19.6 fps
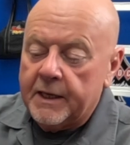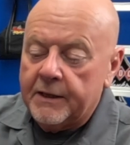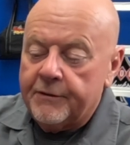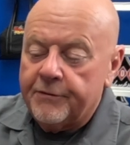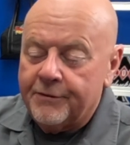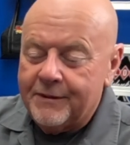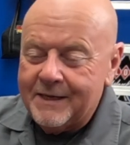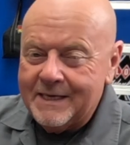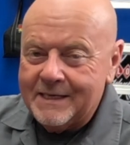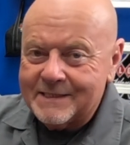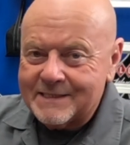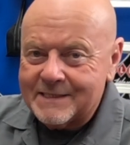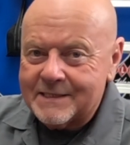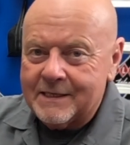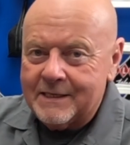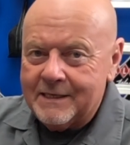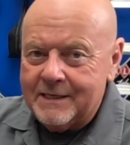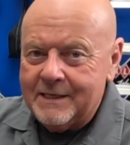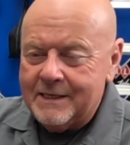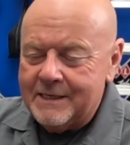this
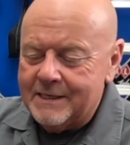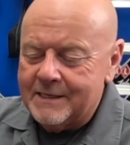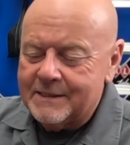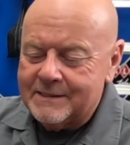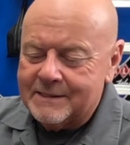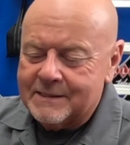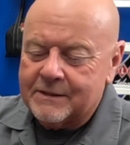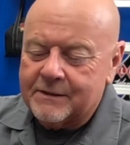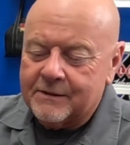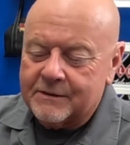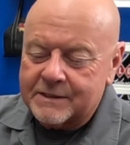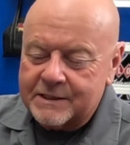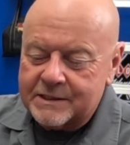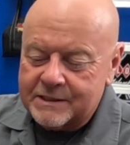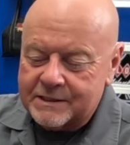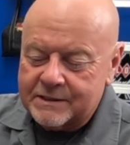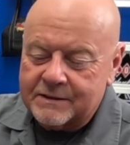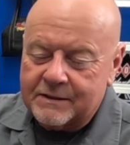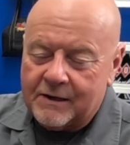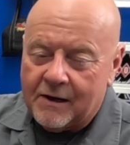is the
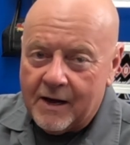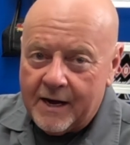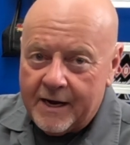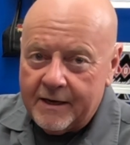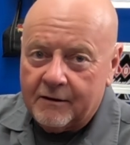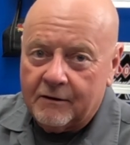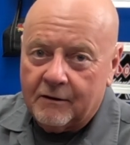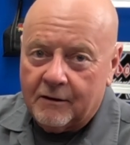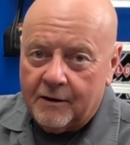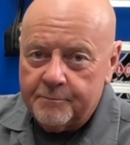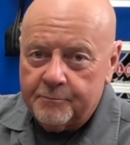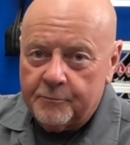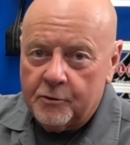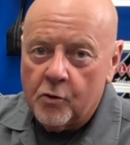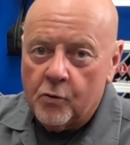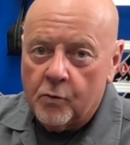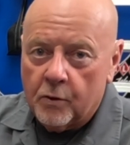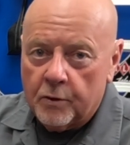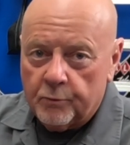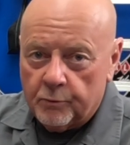style I'm
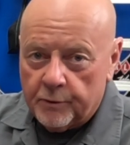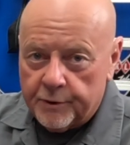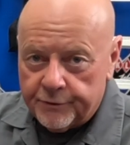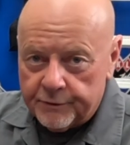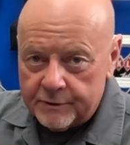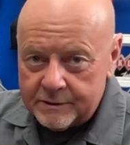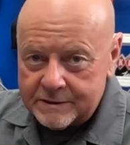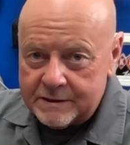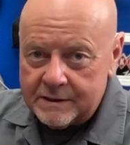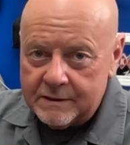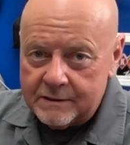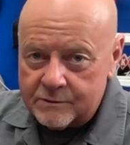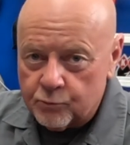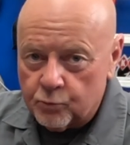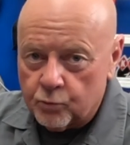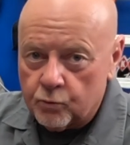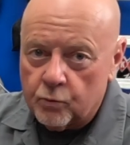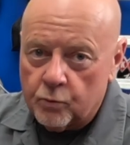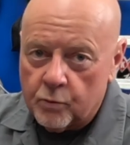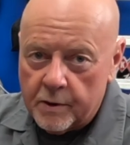going with, is this
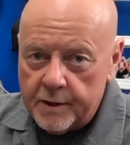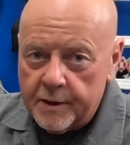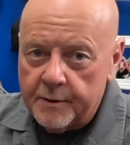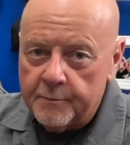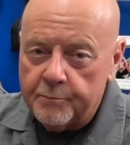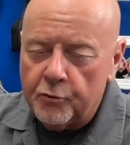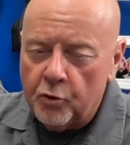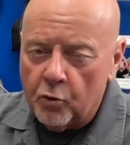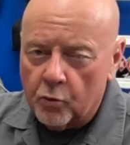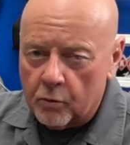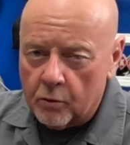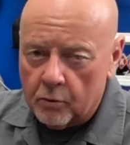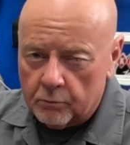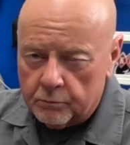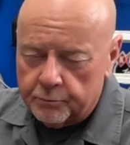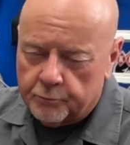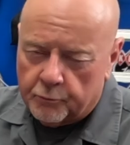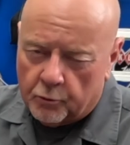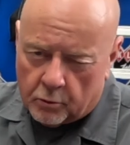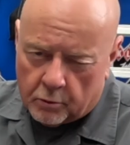ribbed or
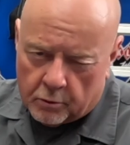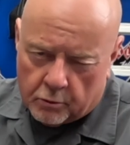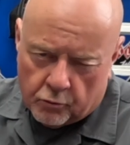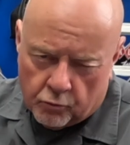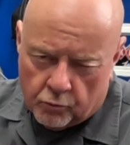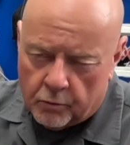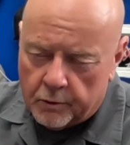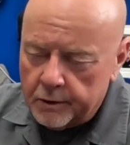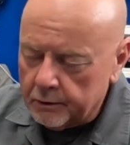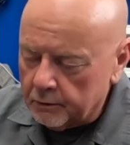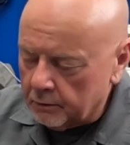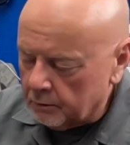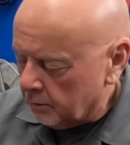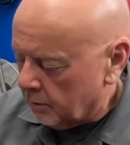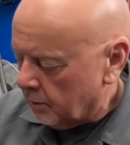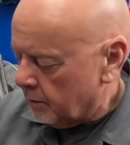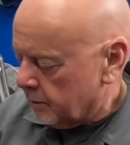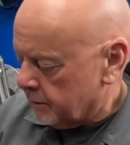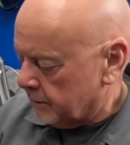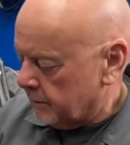grill
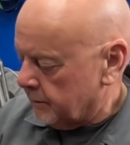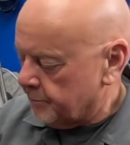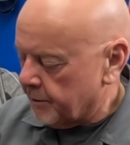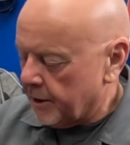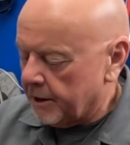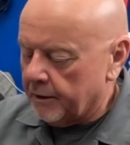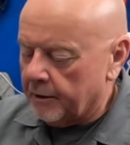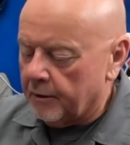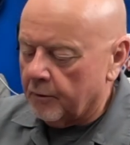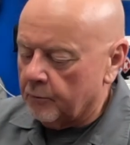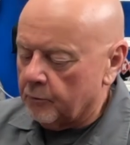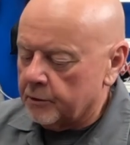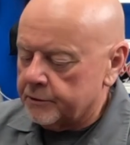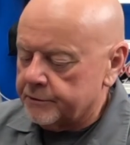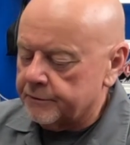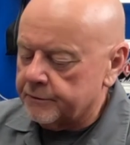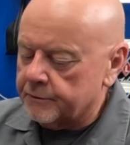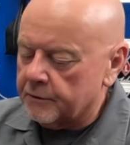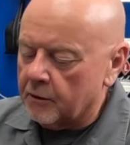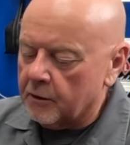look, depending on what
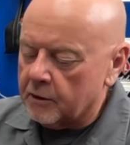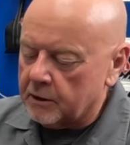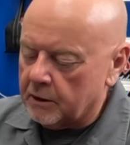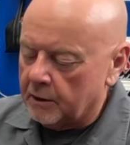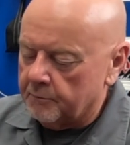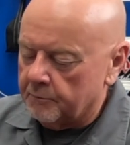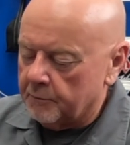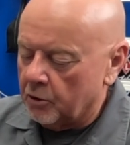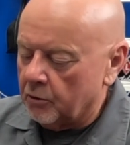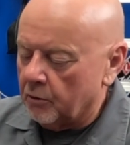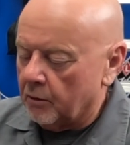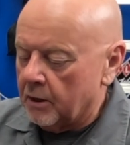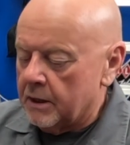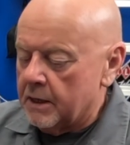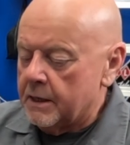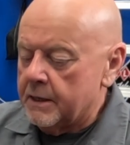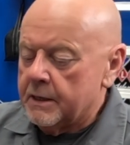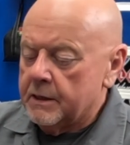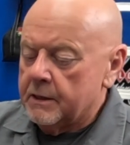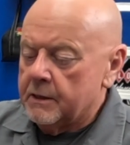you're talking about.
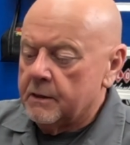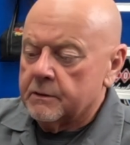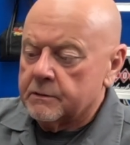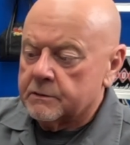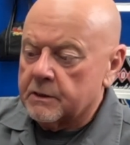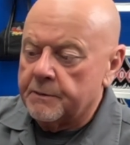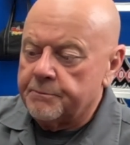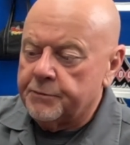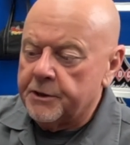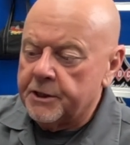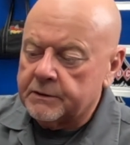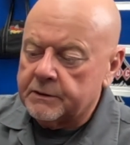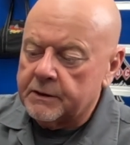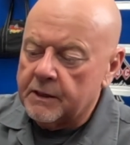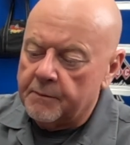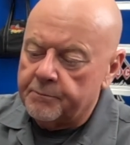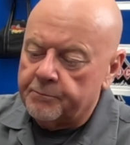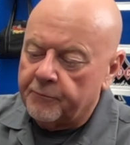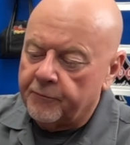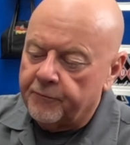So I picked
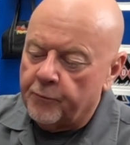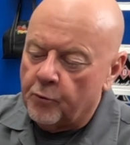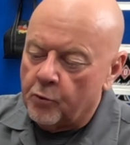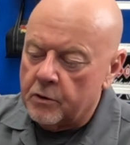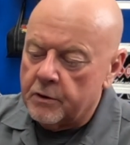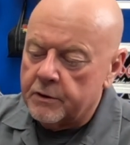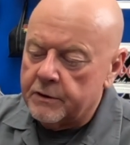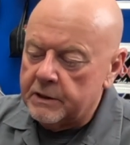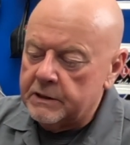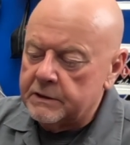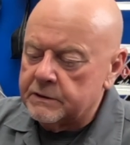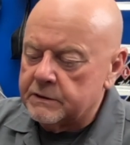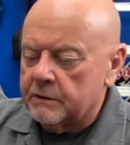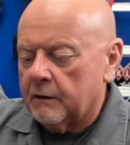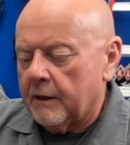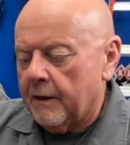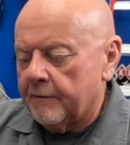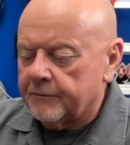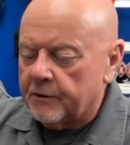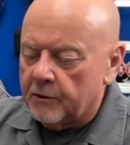up 4 of these,
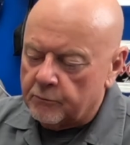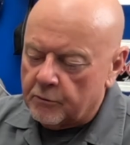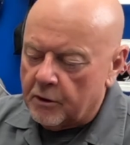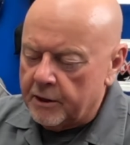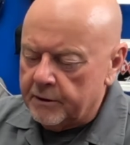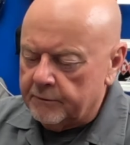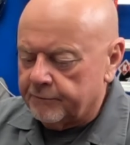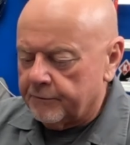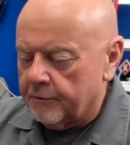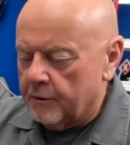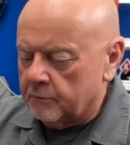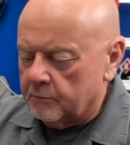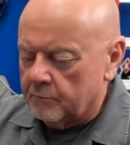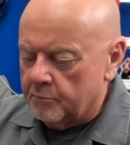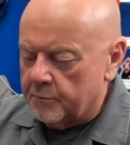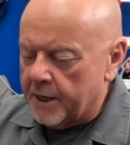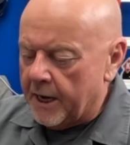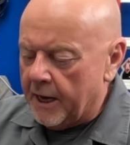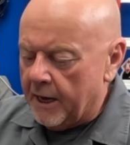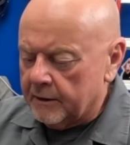left and right, front and
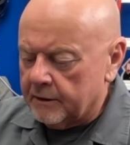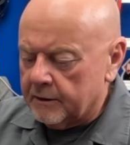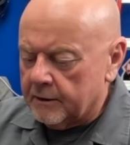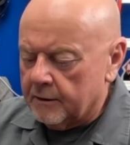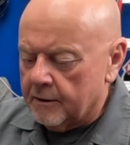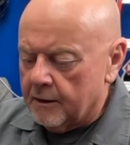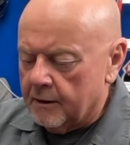back,